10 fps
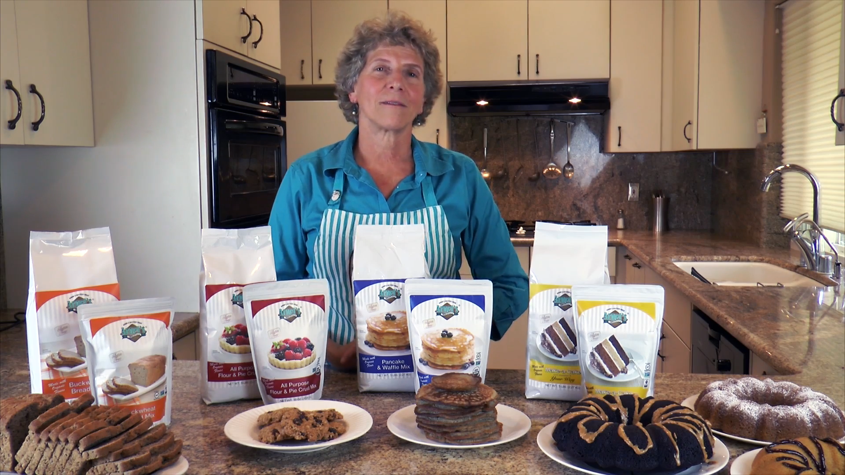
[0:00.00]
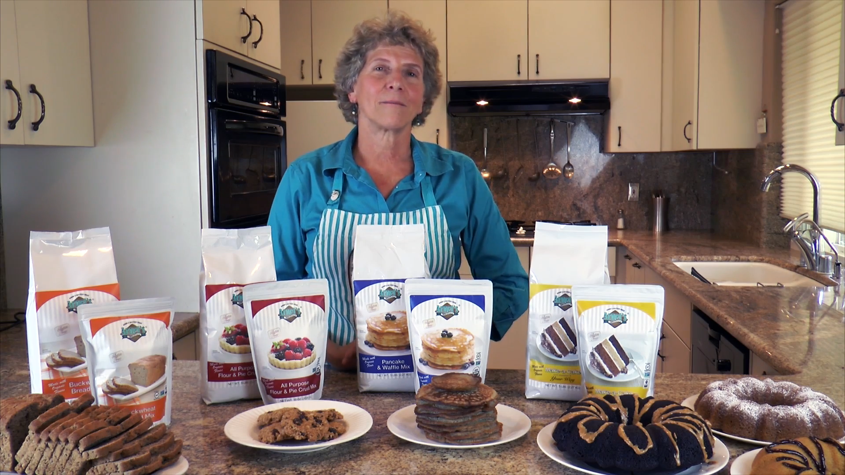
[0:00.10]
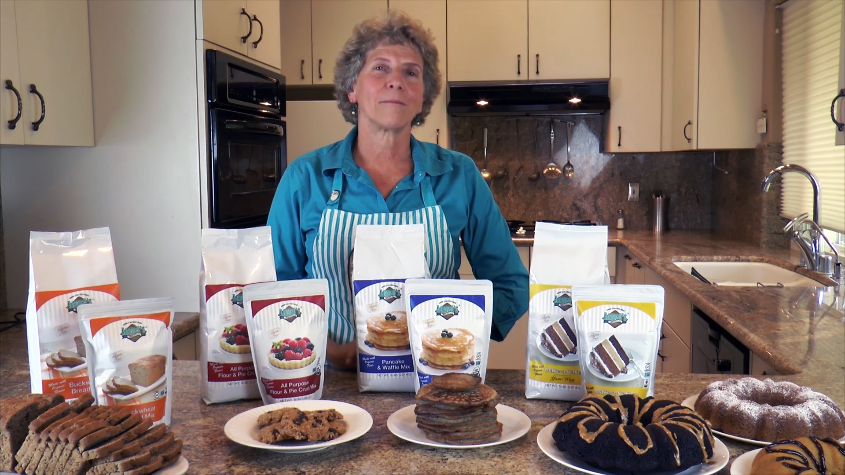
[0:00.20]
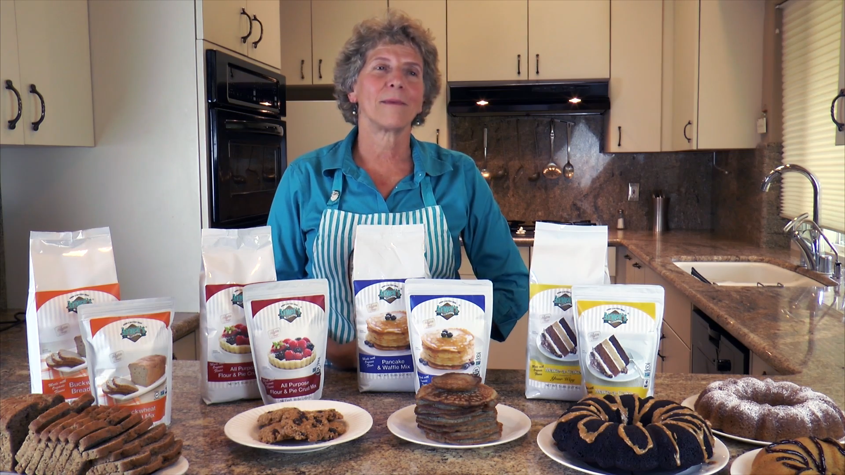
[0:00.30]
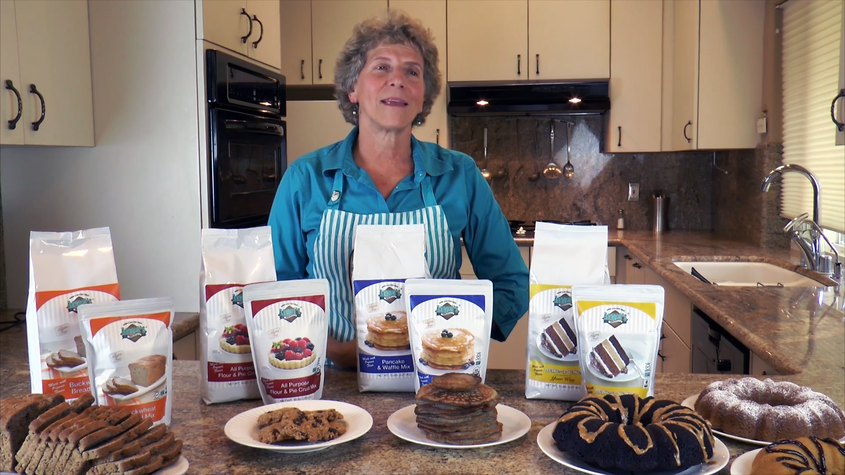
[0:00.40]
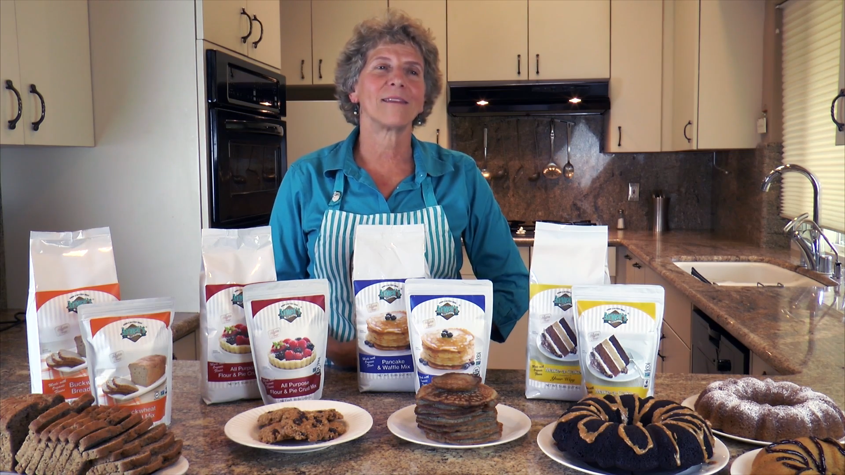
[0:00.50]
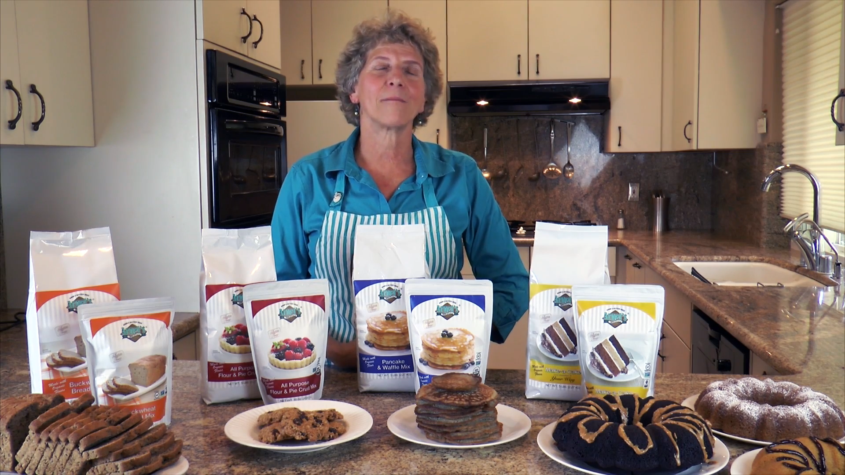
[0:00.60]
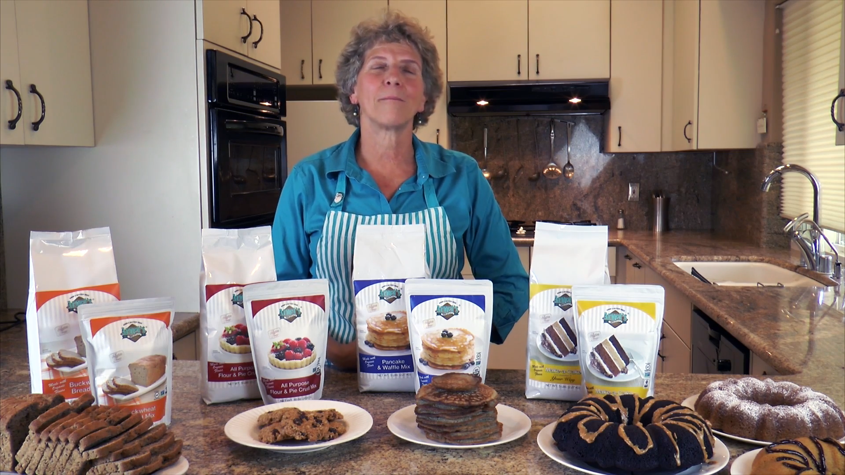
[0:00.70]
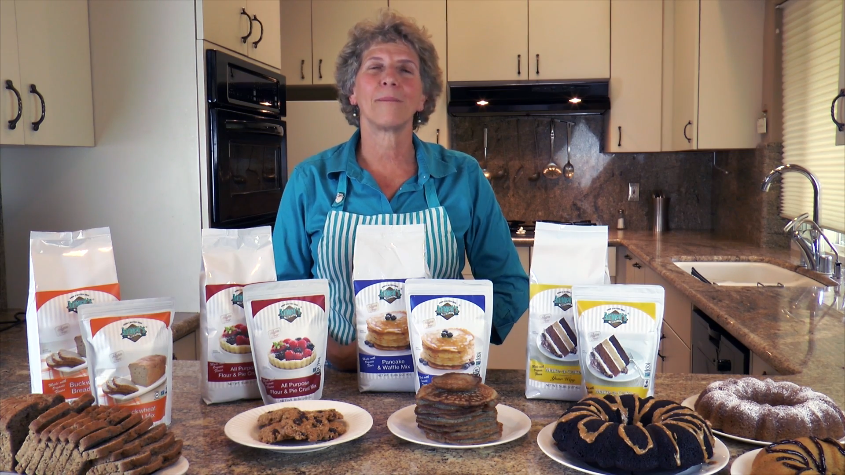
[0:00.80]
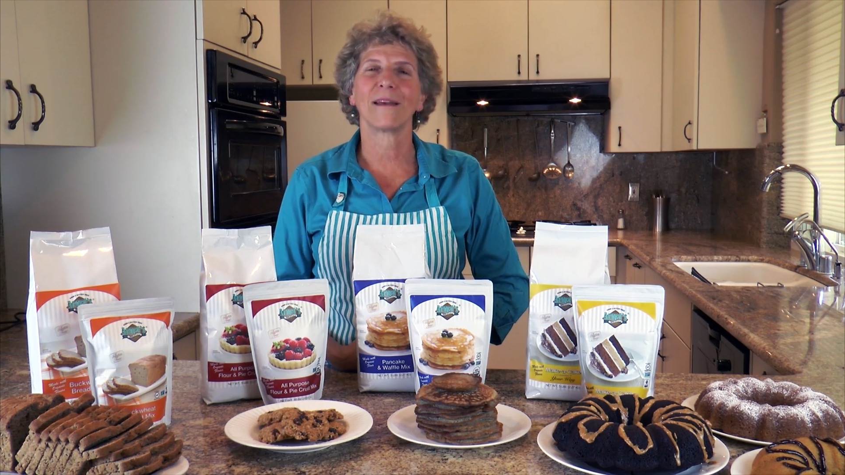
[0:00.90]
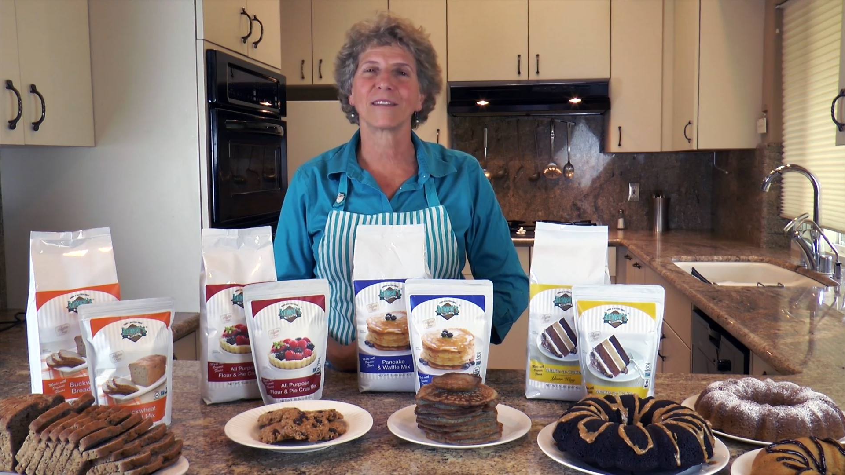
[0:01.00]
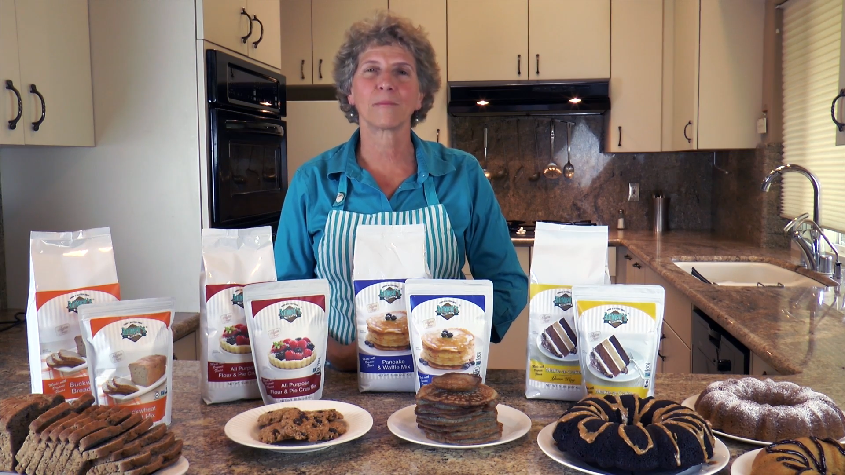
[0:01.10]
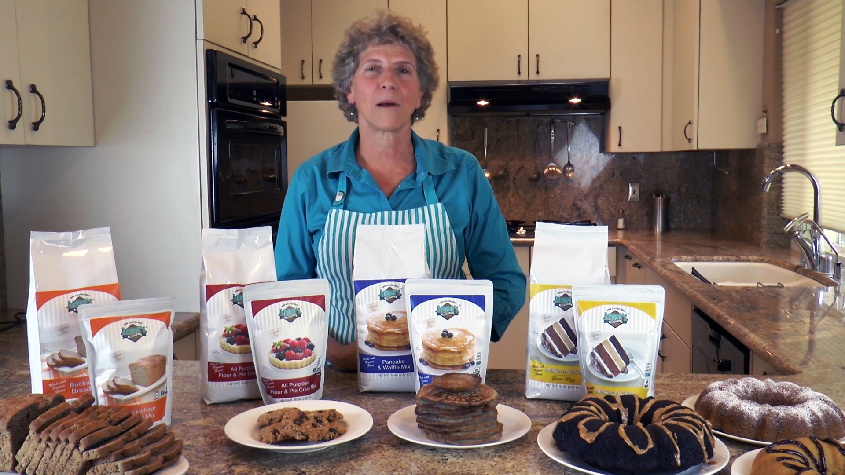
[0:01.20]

made the best